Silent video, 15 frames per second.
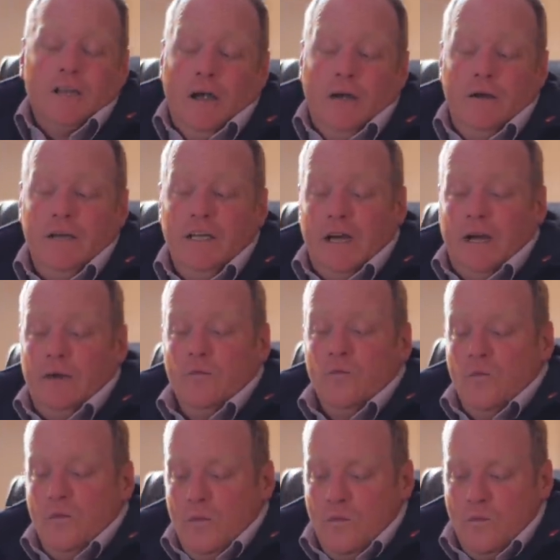So you
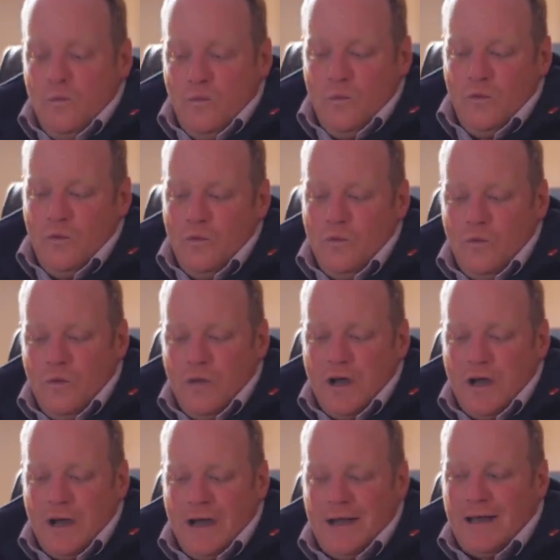know,
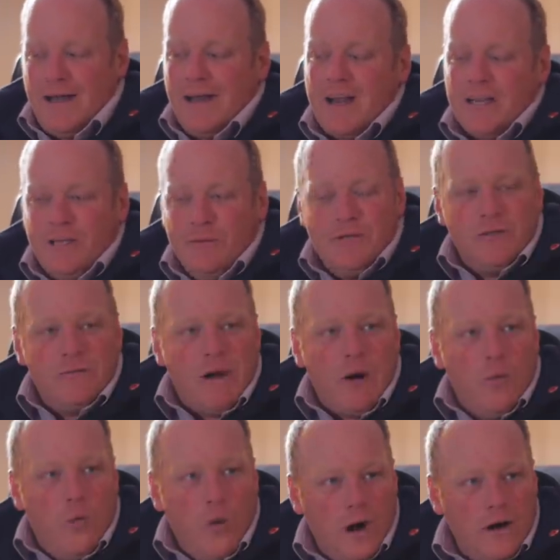and actually, we're
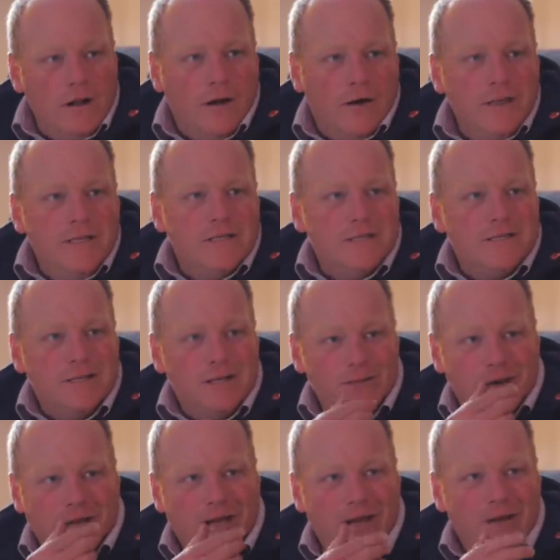talking about one license
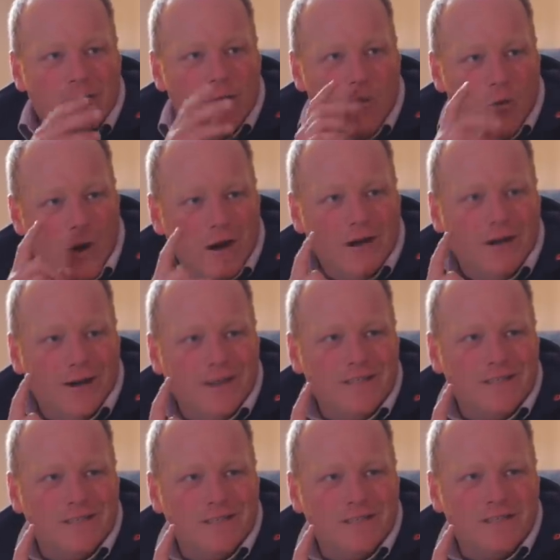at the minute, one
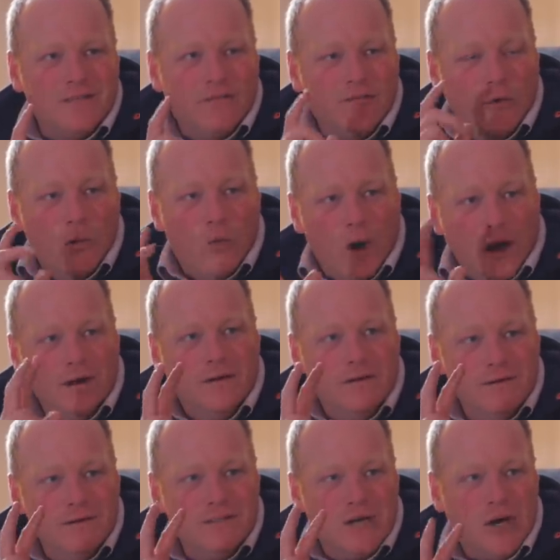license for
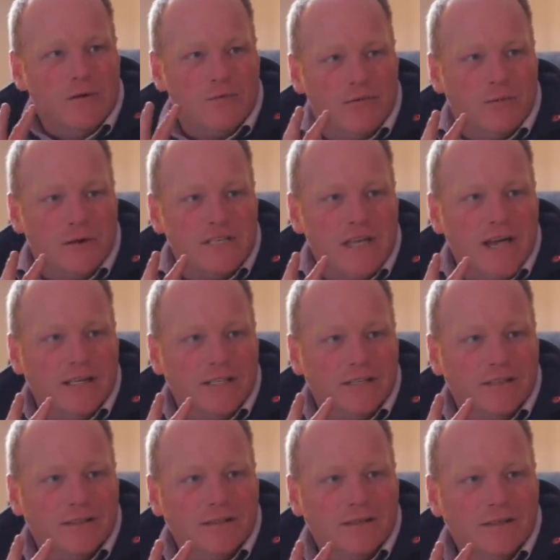one type of
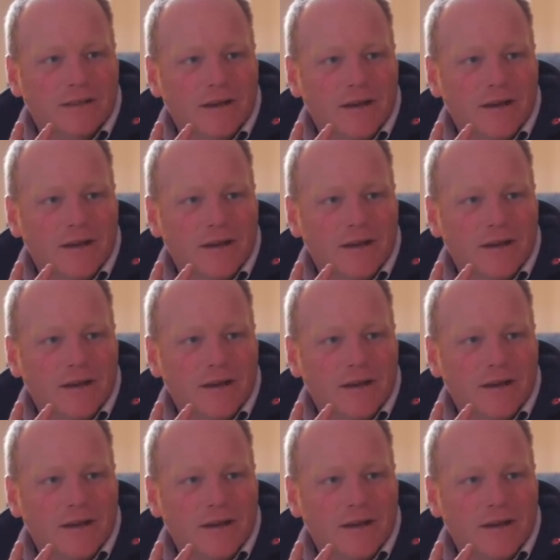protection.